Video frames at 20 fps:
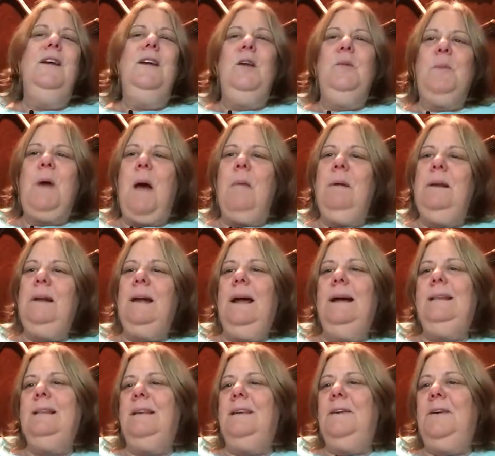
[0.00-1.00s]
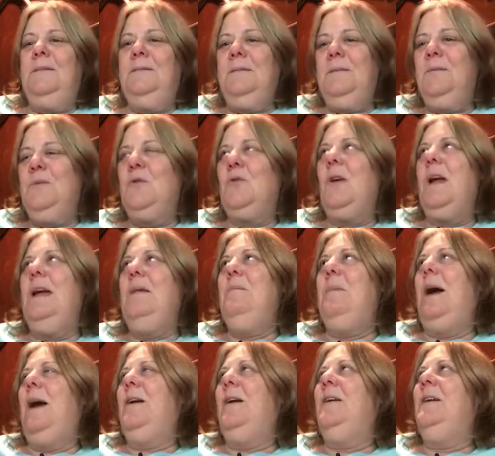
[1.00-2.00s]
you'd probably like the train
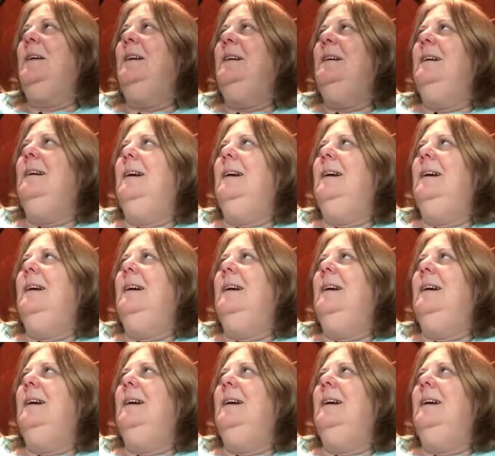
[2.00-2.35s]
better